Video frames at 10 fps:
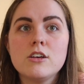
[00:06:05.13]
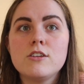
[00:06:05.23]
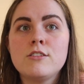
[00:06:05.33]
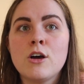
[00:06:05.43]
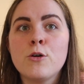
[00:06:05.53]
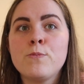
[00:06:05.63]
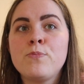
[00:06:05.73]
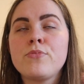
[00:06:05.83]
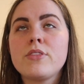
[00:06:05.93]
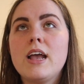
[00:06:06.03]
So
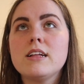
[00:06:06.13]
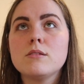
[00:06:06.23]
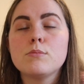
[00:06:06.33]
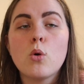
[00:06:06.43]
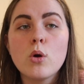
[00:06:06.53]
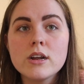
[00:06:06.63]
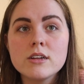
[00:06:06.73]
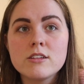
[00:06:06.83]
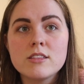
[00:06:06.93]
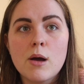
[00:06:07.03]
it's
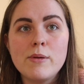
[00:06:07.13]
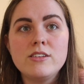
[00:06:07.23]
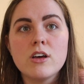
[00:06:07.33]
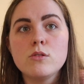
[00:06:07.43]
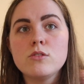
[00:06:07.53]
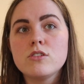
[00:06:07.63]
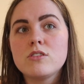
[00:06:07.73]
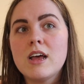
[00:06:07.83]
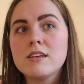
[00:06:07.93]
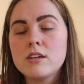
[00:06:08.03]
important that we don't
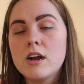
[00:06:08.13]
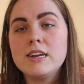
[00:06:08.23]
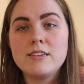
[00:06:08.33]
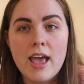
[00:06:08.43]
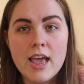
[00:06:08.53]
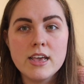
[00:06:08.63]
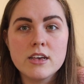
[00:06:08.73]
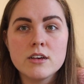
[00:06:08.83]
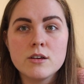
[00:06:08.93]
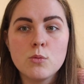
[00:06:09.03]
just necessarily
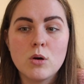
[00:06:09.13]
take